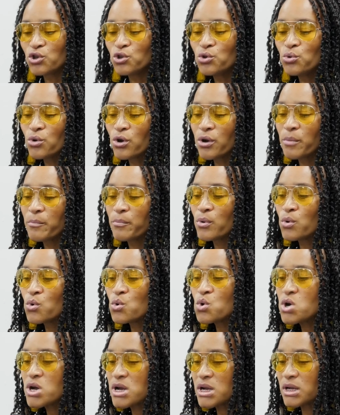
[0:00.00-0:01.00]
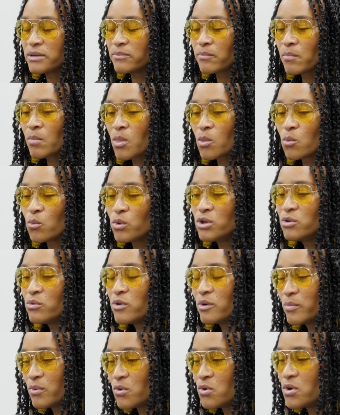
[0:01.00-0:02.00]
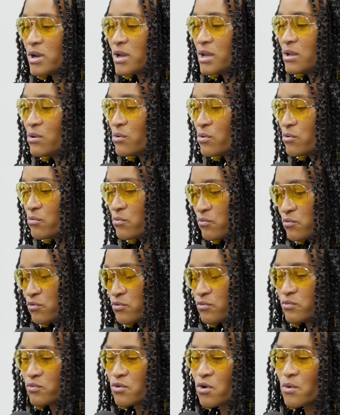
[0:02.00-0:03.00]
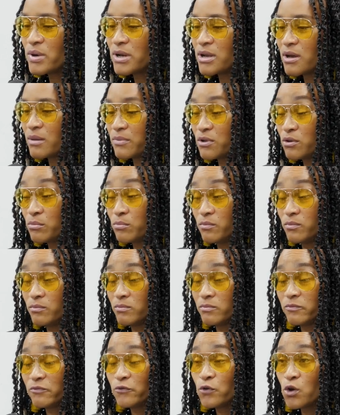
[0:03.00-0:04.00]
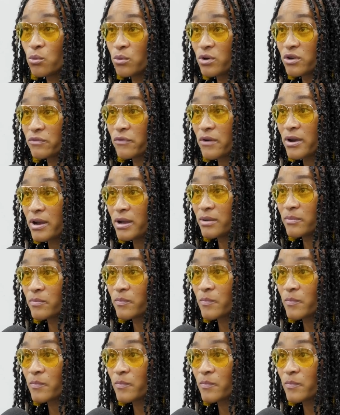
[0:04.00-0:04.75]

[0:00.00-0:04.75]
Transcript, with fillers: you were born, when you were born and you were growing up, Fort Worth, right?